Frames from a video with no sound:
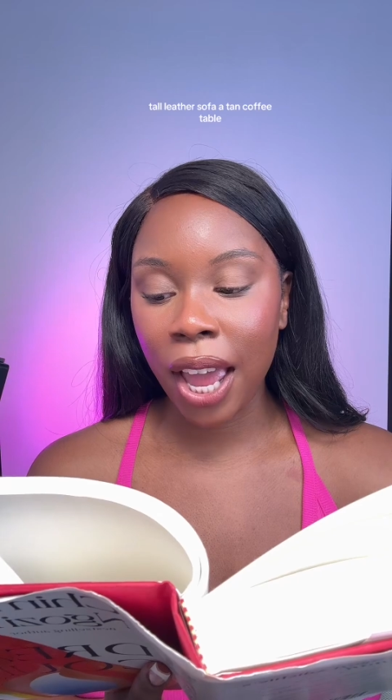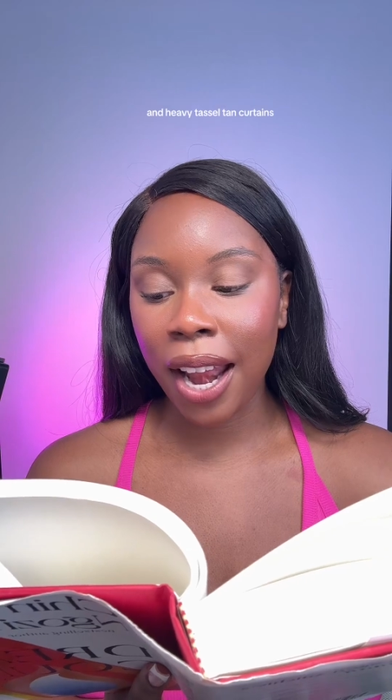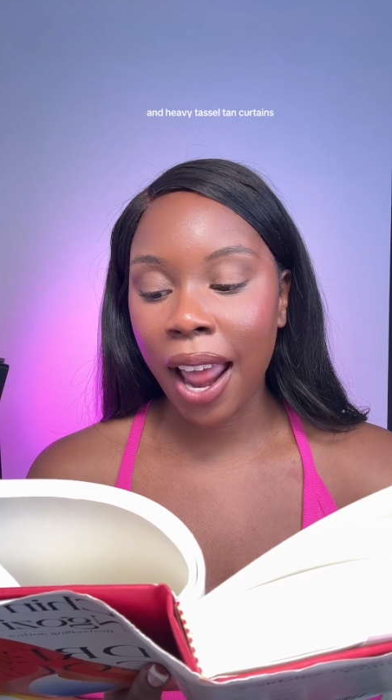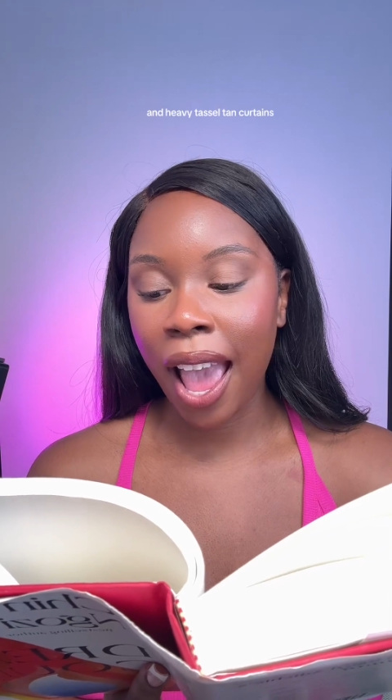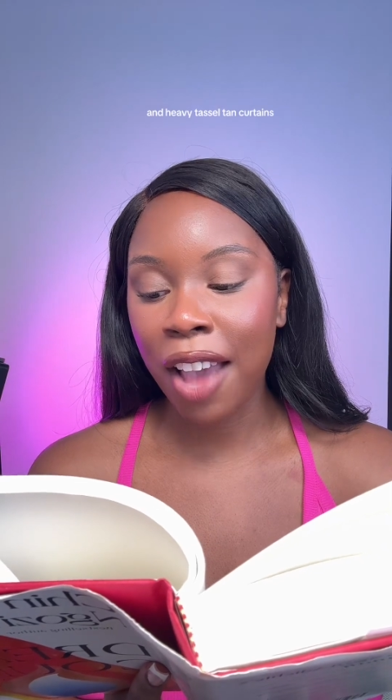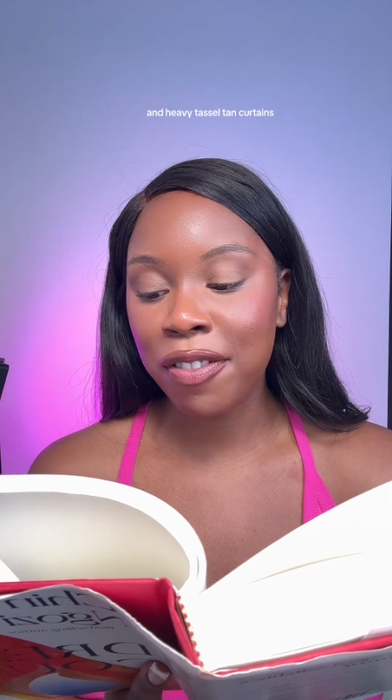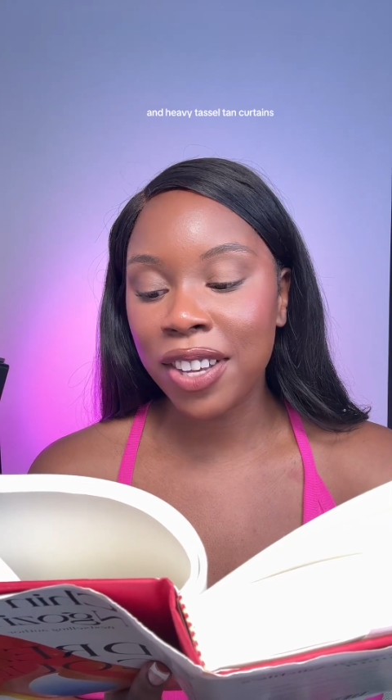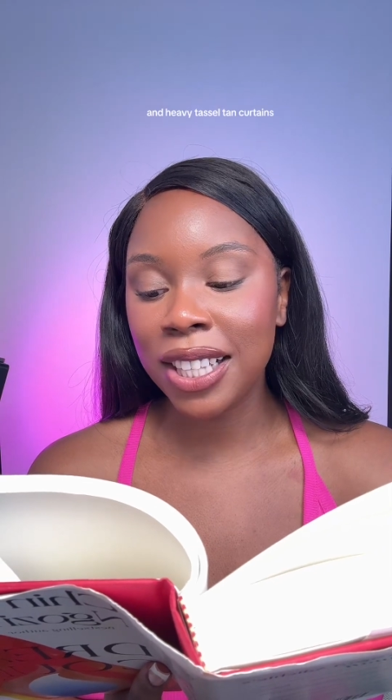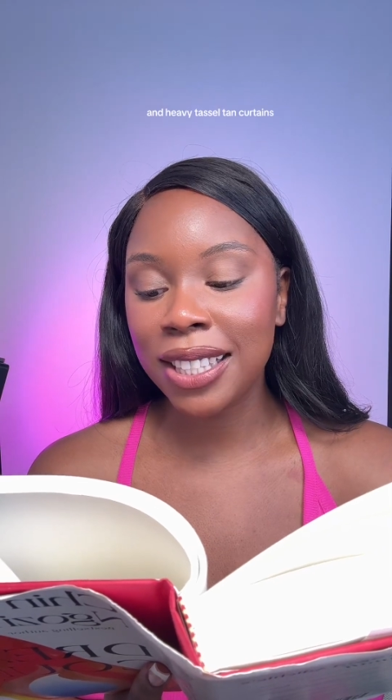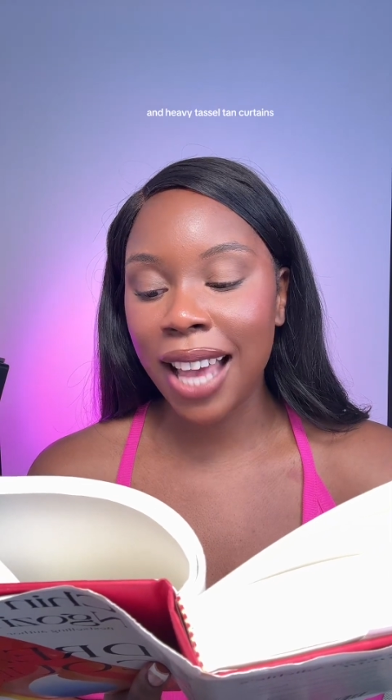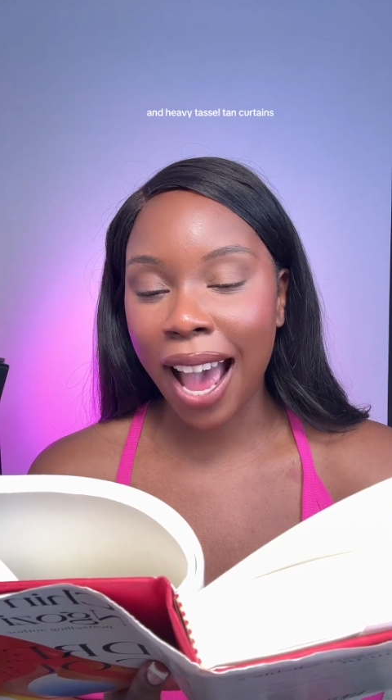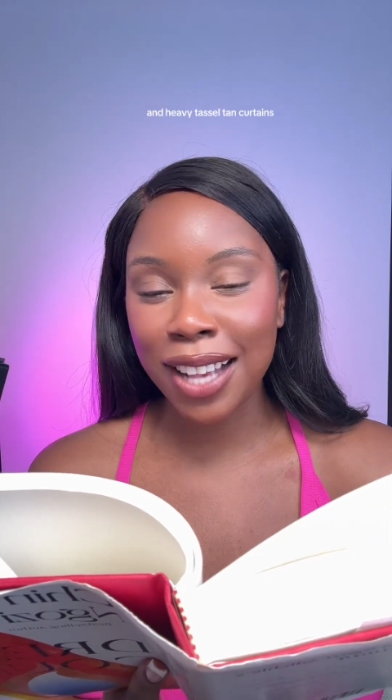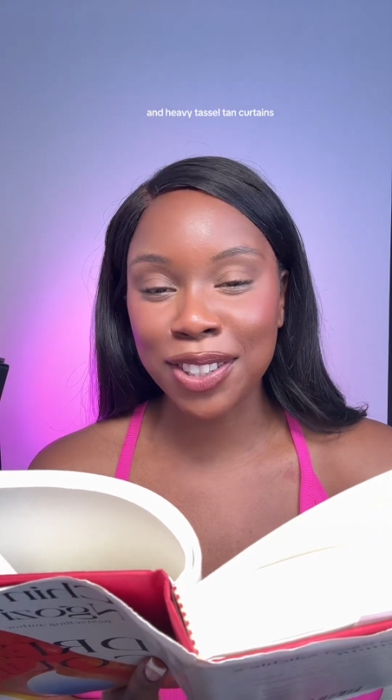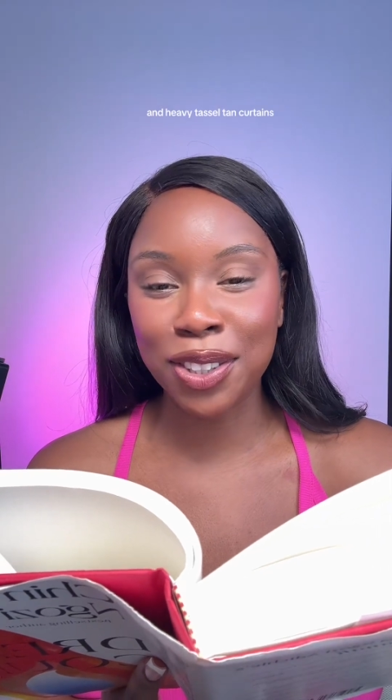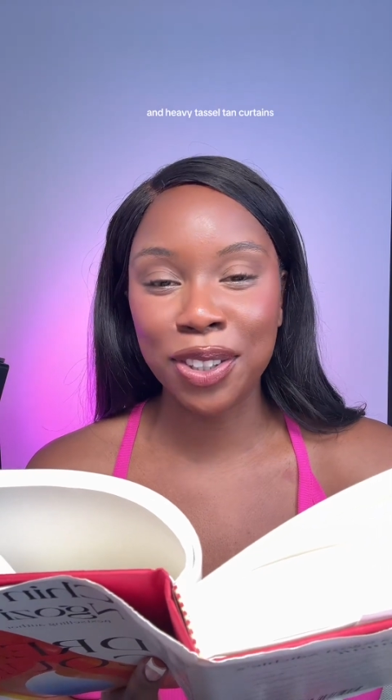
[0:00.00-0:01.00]
and heavy
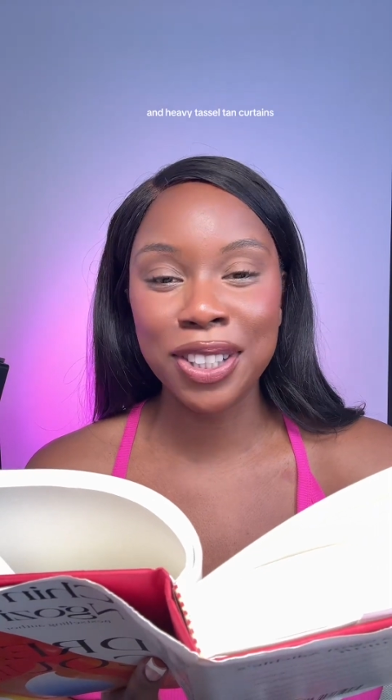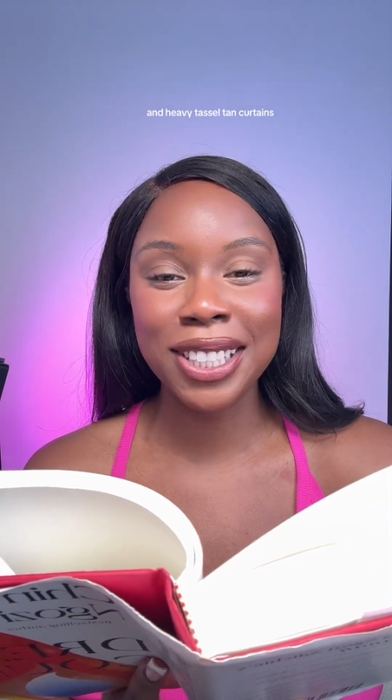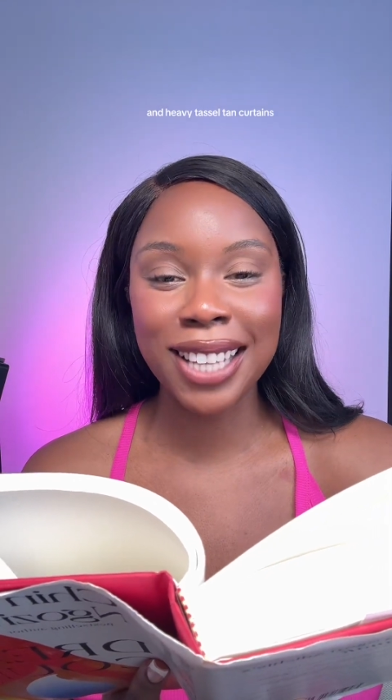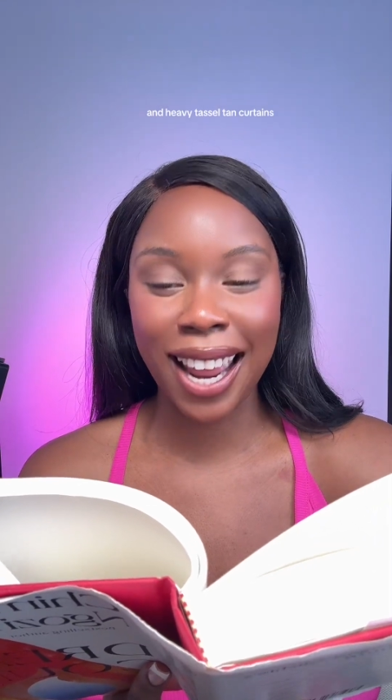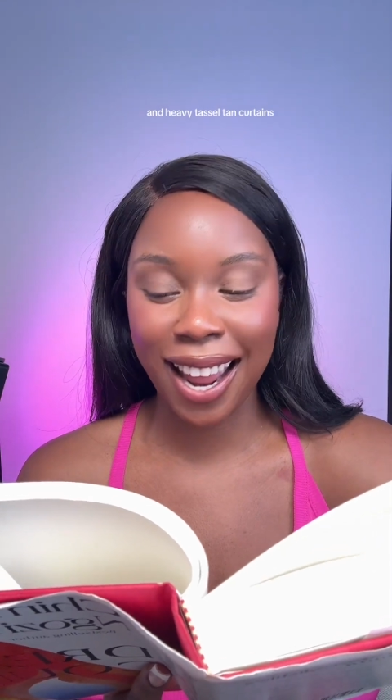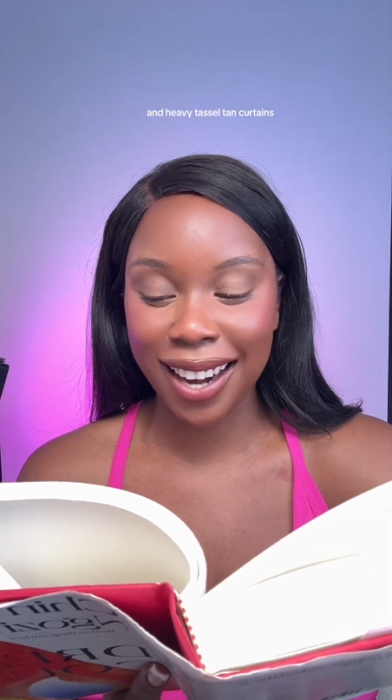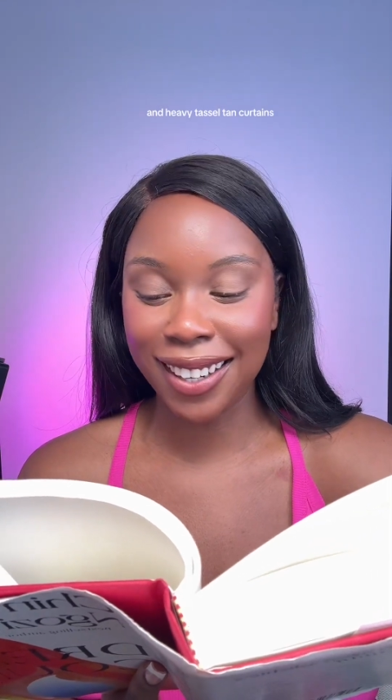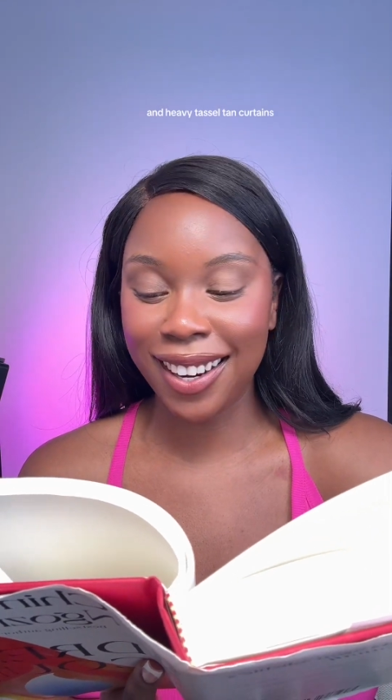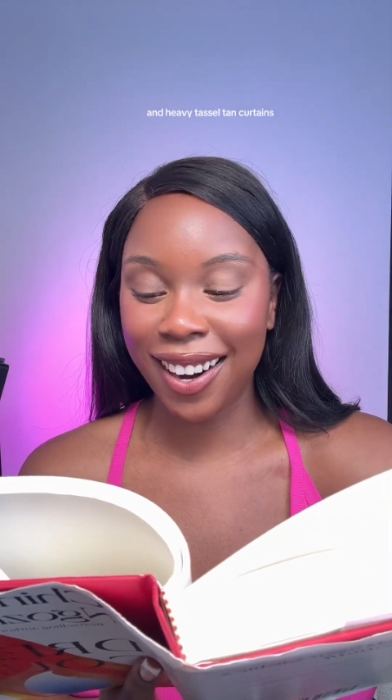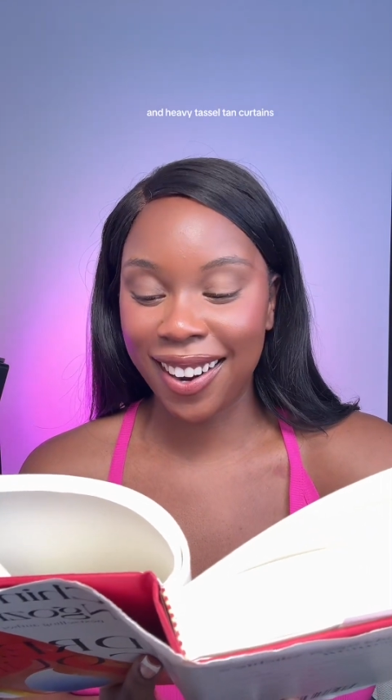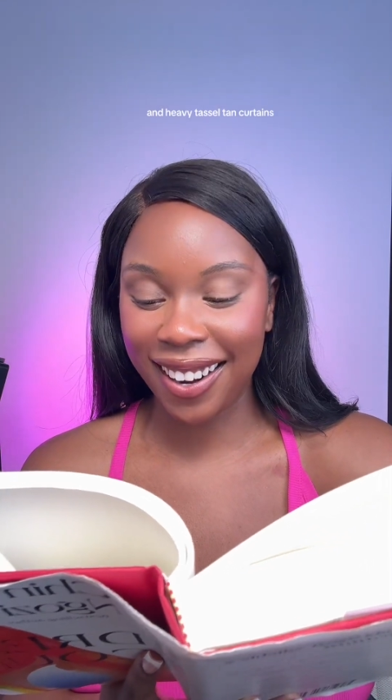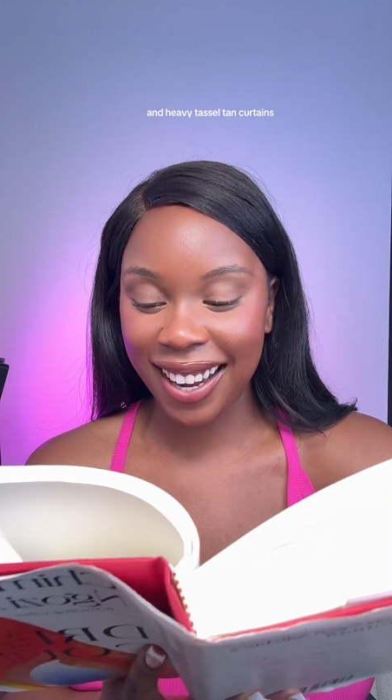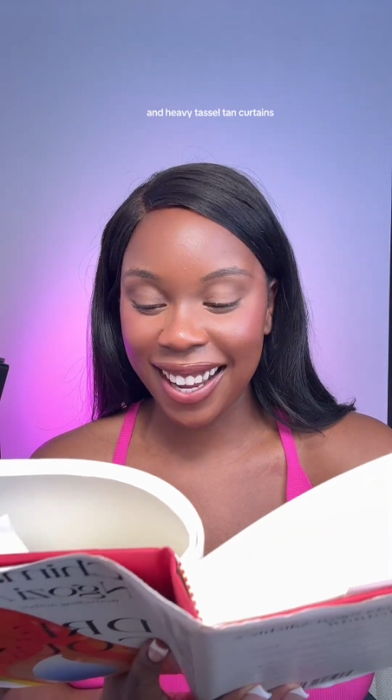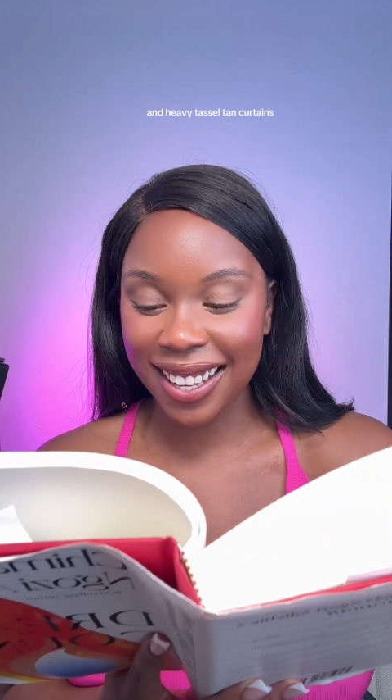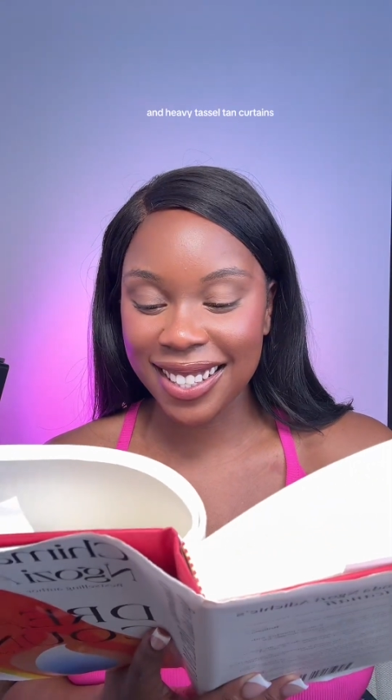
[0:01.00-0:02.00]
tasseled tan
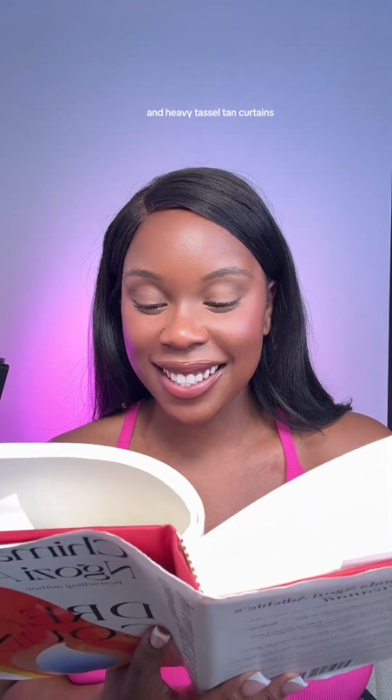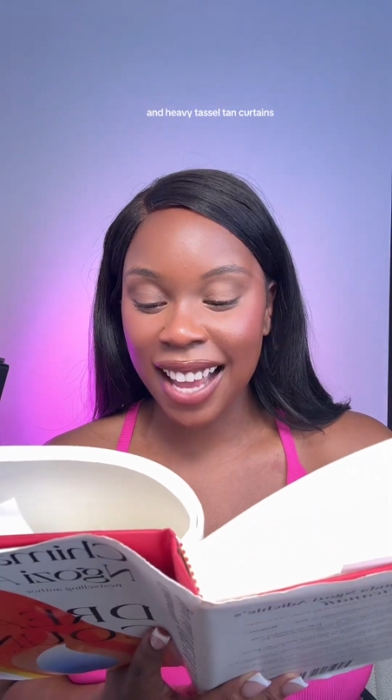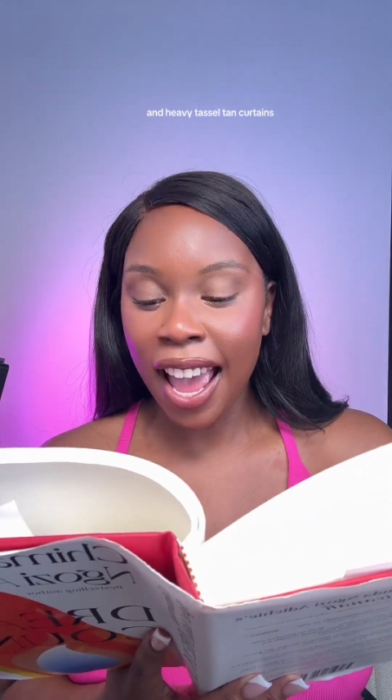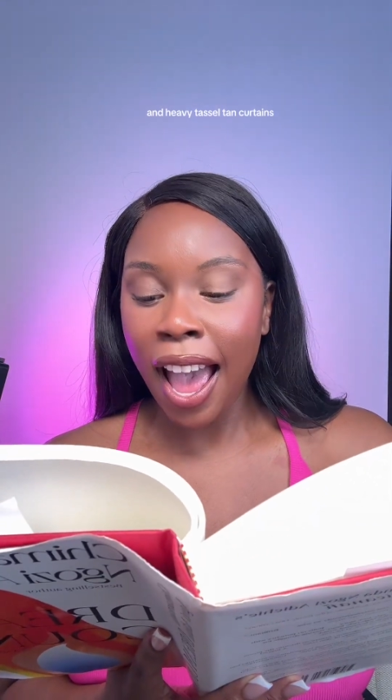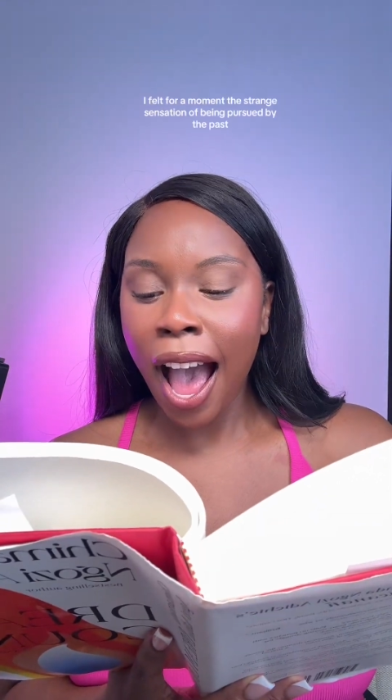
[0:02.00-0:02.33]
curtains.